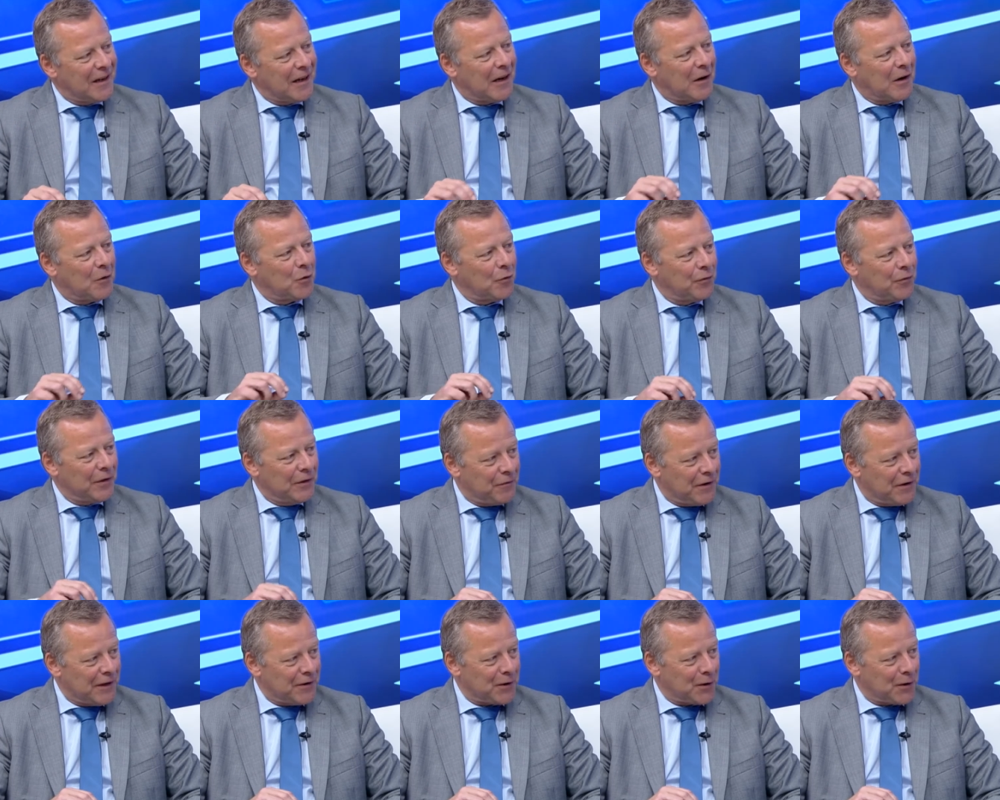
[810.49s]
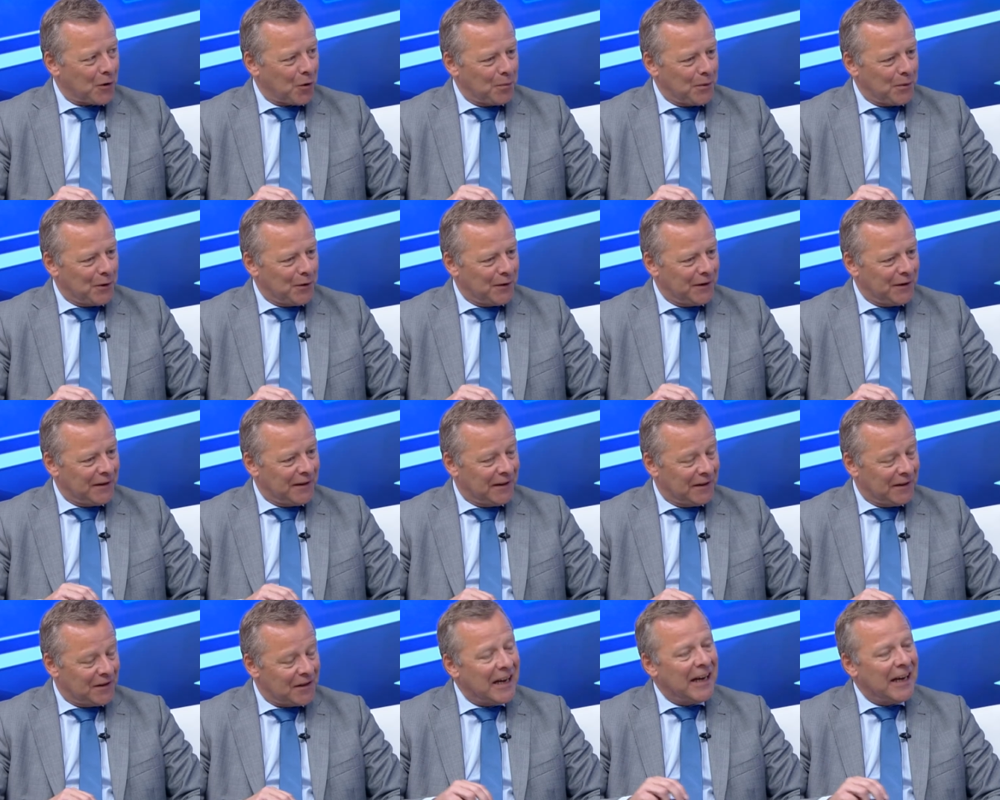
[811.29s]
out of investor
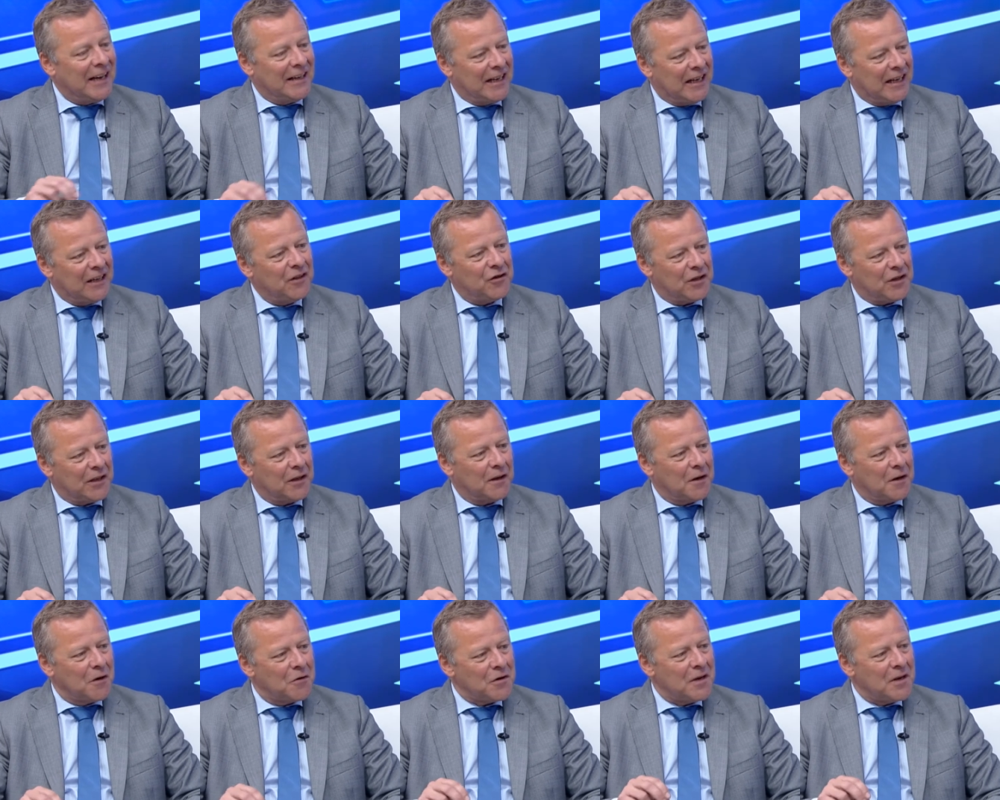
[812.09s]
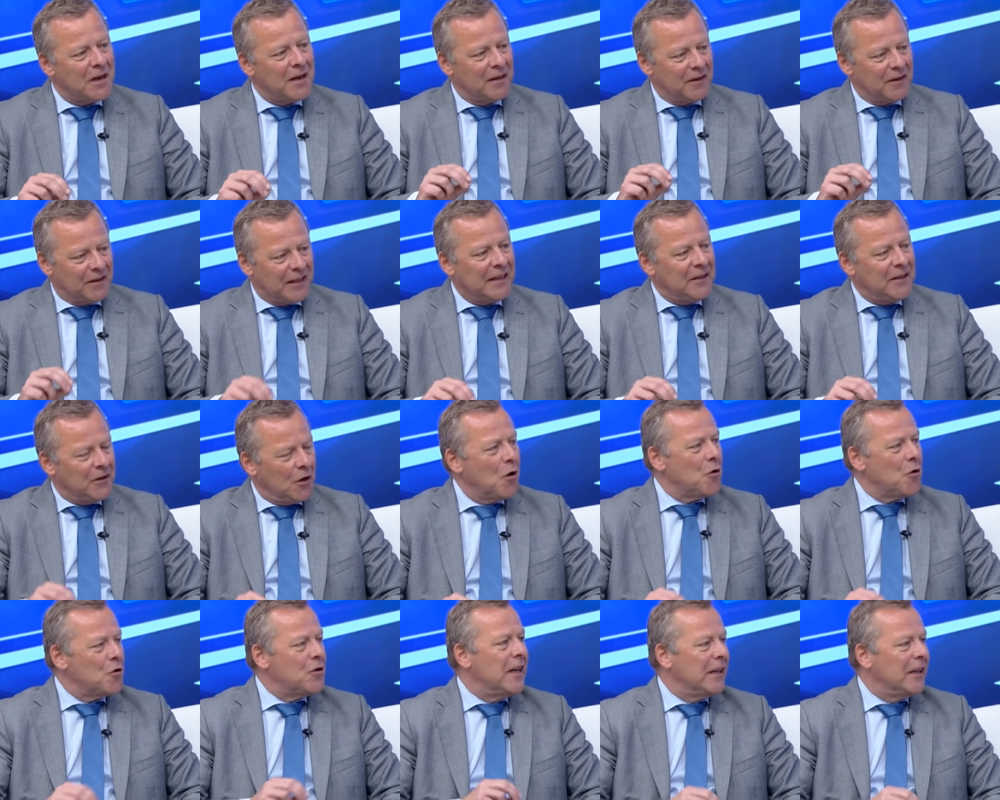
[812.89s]
communities and NGOs than
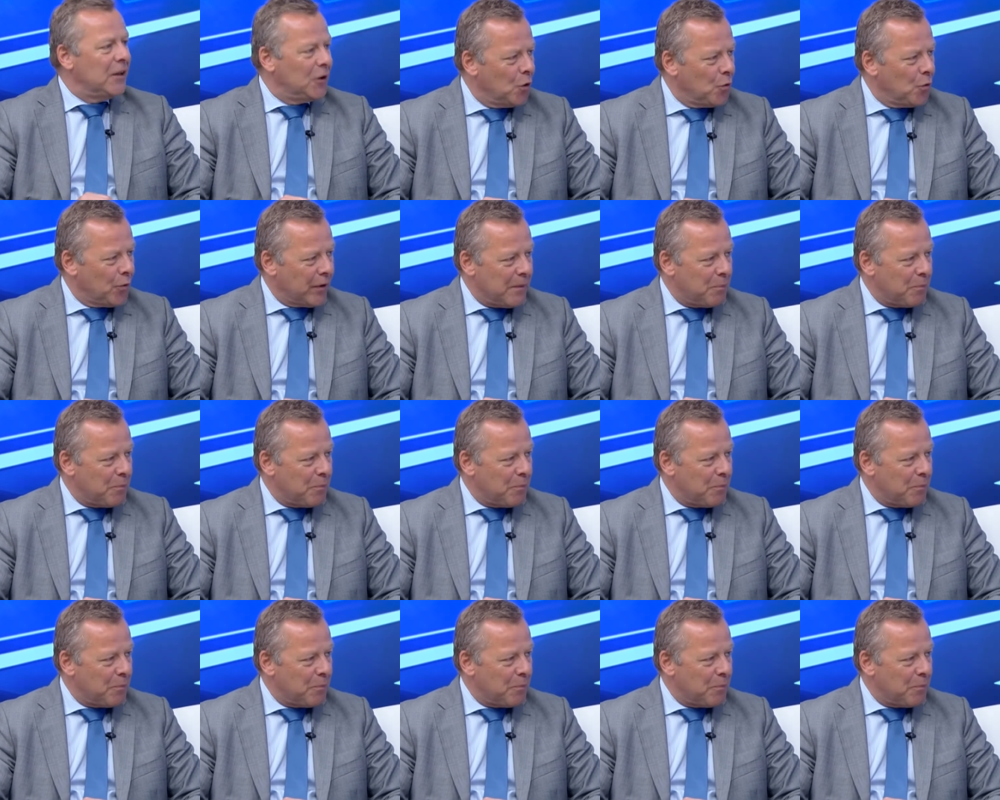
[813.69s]
those that do